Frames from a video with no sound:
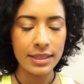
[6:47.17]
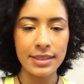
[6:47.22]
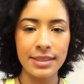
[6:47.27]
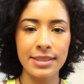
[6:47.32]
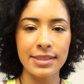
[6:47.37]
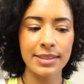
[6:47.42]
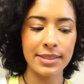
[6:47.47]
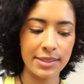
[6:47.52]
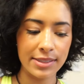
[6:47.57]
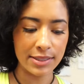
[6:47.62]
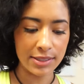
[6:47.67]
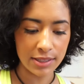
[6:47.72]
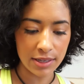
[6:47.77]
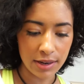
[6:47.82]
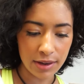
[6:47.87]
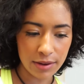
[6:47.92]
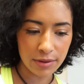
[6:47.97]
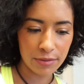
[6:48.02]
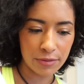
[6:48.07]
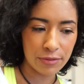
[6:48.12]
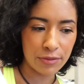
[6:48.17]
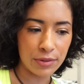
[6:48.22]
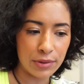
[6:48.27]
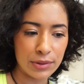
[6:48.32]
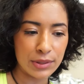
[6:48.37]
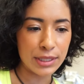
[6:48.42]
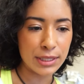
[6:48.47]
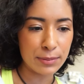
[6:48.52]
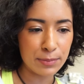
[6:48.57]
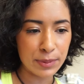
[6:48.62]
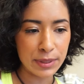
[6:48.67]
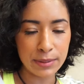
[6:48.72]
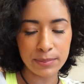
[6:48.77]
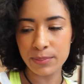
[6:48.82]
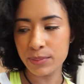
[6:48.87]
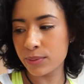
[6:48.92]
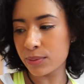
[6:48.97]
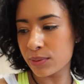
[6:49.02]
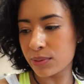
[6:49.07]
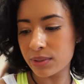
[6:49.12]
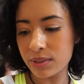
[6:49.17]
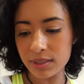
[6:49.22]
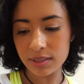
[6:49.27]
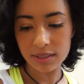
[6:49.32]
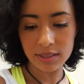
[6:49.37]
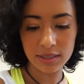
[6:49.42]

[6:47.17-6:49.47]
stuff, all these people